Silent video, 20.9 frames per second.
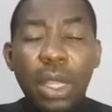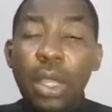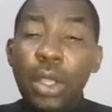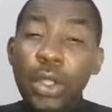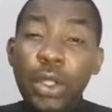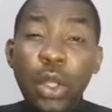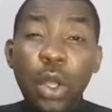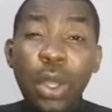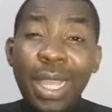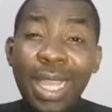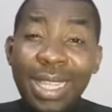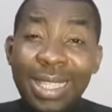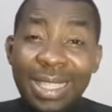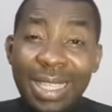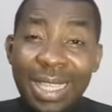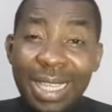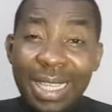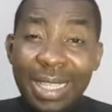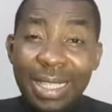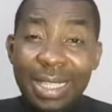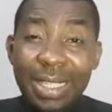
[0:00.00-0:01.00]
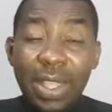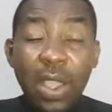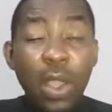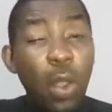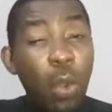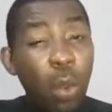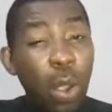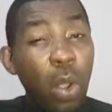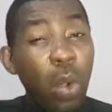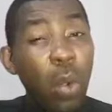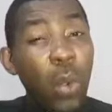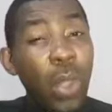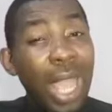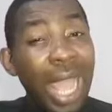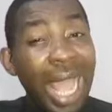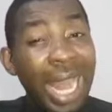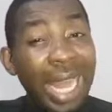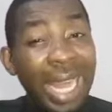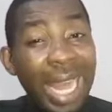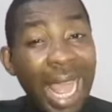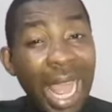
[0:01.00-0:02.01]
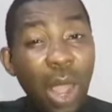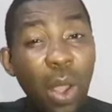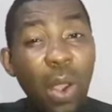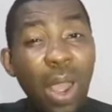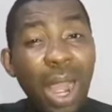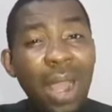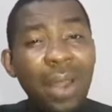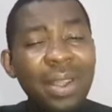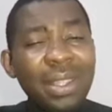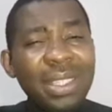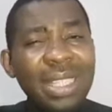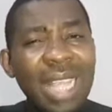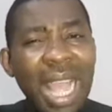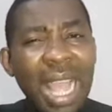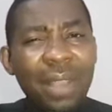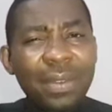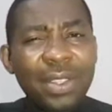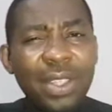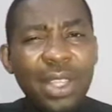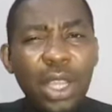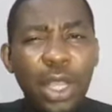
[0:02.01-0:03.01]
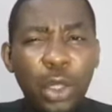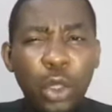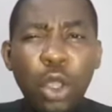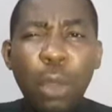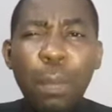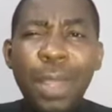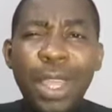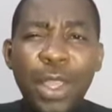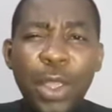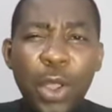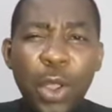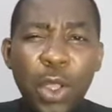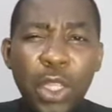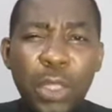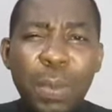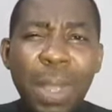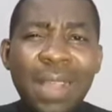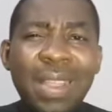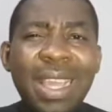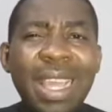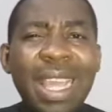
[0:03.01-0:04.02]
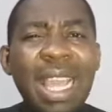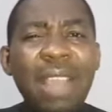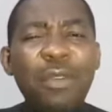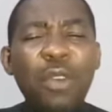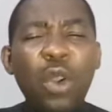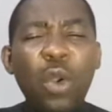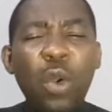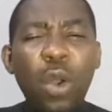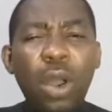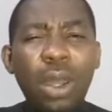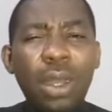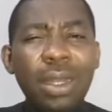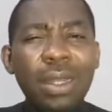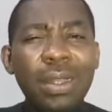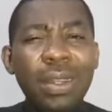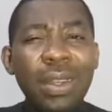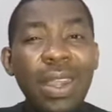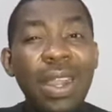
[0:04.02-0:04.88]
So it is when we allow ourselves to be used by the evil one,